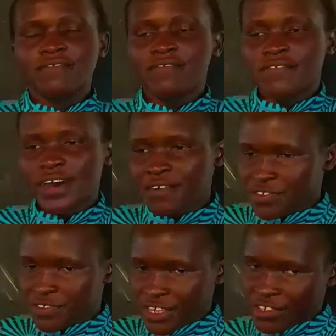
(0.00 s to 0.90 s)
in
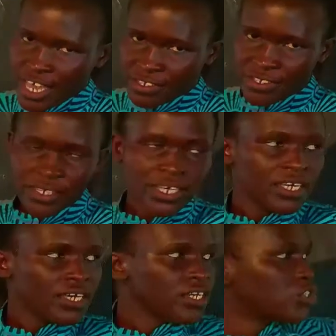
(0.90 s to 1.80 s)
size. So
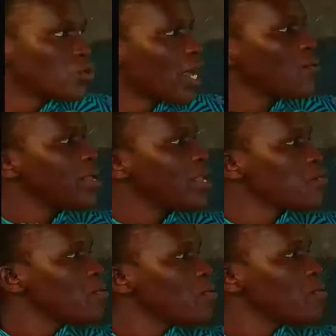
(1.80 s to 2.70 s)
we may
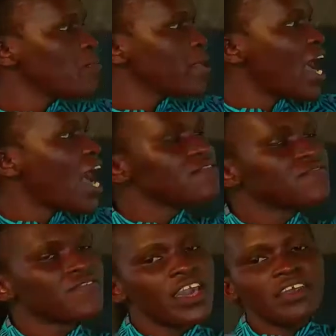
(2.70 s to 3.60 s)
have very
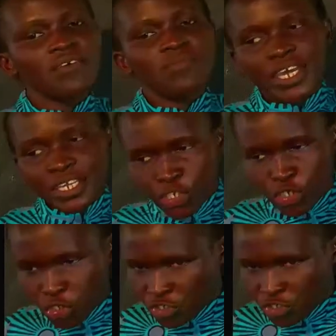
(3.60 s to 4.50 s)
many
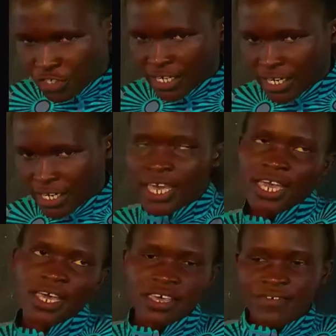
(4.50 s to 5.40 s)
children. Another
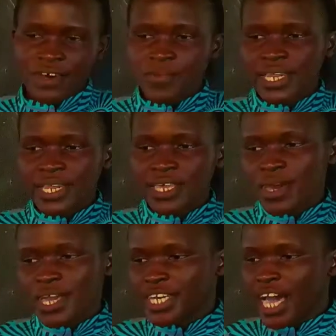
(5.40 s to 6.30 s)
family might have
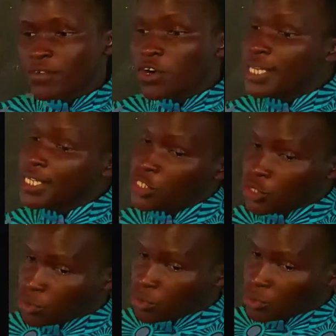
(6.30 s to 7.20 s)
only
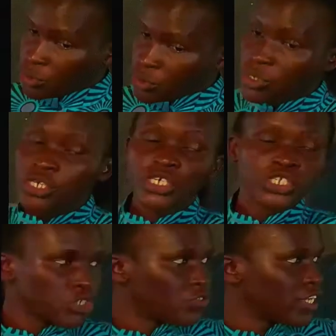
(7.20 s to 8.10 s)
2 children.
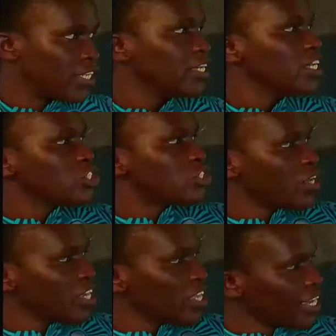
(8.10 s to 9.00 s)
So in that
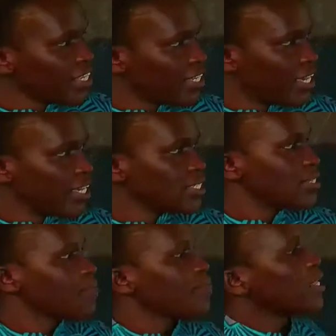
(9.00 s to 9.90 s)
case,
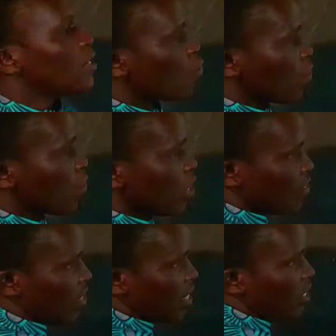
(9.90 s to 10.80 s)
within
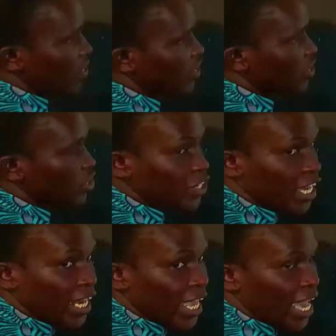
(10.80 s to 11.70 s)
this nucleus
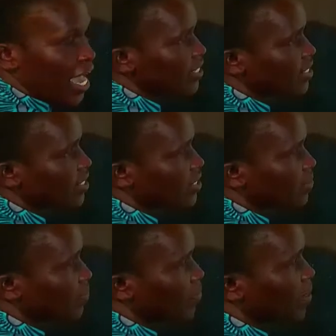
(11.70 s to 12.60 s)

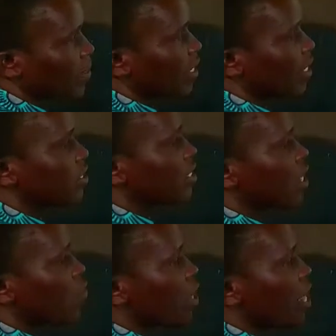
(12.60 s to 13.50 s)
is now where we shall